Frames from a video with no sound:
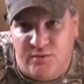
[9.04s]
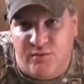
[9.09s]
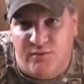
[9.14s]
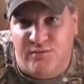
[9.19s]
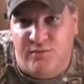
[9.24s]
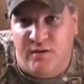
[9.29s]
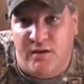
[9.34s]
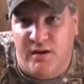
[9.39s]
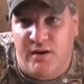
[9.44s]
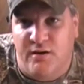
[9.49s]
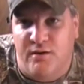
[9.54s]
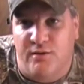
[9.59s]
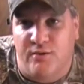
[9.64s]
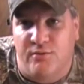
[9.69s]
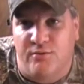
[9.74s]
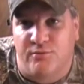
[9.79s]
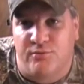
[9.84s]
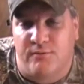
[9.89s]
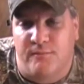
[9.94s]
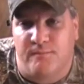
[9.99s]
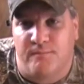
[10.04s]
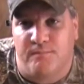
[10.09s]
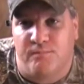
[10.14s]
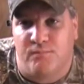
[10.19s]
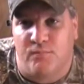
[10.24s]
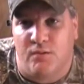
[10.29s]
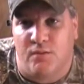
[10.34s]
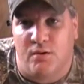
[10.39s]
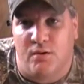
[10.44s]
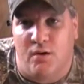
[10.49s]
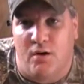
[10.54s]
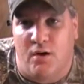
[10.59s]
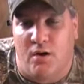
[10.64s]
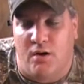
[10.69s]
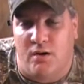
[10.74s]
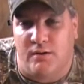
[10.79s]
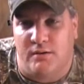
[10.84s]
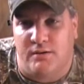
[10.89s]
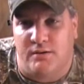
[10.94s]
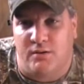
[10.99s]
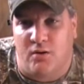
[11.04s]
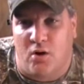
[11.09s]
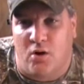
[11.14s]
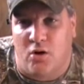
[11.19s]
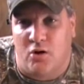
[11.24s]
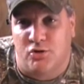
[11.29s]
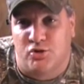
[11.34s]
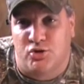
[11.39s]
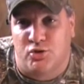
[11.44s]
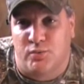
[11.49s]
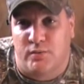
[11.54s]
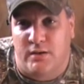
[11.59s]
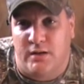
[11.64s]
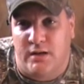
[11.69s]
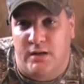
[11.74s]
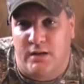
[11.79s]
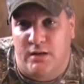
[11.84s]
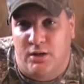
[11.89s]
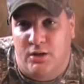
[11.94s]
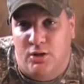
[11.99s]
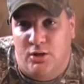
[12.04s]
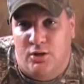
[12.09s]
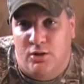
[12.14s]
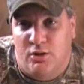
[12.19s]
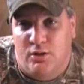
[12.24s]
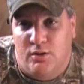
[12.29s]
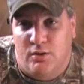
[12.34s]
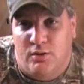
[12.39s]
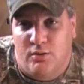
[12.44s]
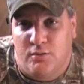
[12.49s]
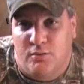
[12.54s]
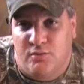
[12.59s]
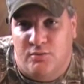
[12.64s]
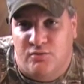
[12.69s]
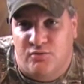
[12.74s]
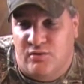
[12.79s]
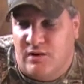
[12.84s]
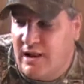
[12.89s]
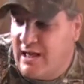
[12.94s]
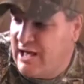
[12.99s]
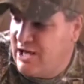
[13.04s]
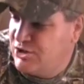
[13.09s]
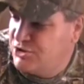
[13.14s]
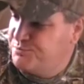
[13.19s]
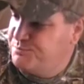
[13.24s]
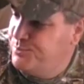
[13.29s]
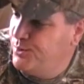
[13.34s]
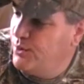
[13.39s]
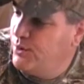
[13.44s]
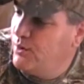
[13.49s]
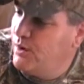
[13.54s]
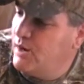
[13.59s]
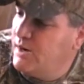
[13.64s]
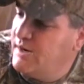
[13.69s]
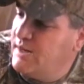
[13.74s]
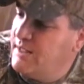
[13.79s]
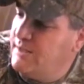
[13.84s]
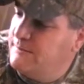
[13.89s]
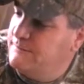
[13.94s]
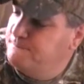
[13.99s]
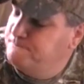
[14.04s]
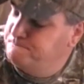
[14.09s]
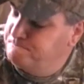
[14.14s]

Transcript: of videos on archery / bow hunting,